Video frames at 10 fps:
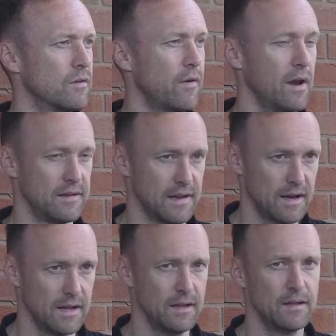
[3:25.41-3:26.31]
friendly
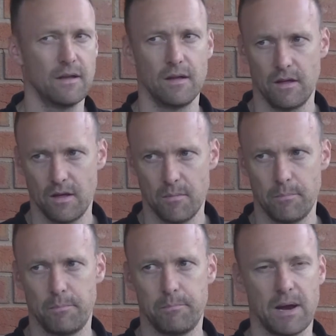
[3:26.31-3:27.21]
Saturday,
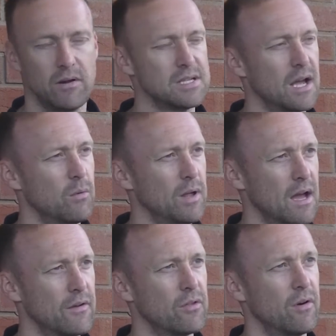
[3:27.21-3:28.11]
Barry Town a
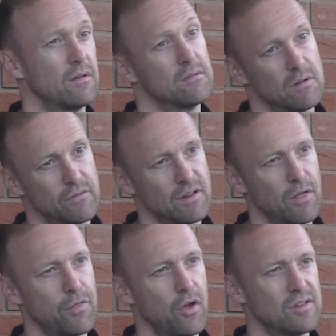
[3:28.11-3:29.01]
week after, and obviously
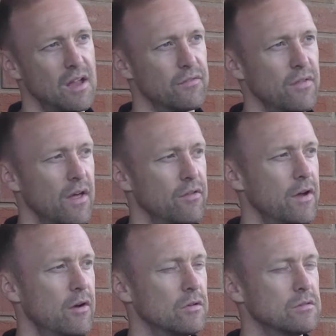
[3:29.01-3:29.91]
the Thursday after that,
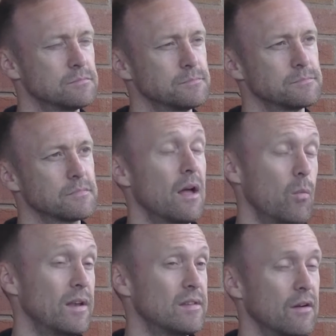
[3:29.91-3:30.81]
the Faroes,
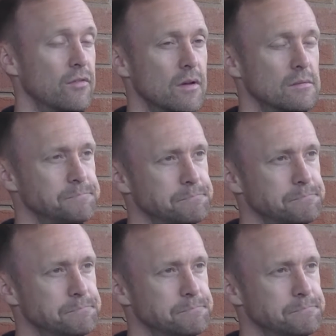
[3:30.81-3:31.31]
Wednesday after that.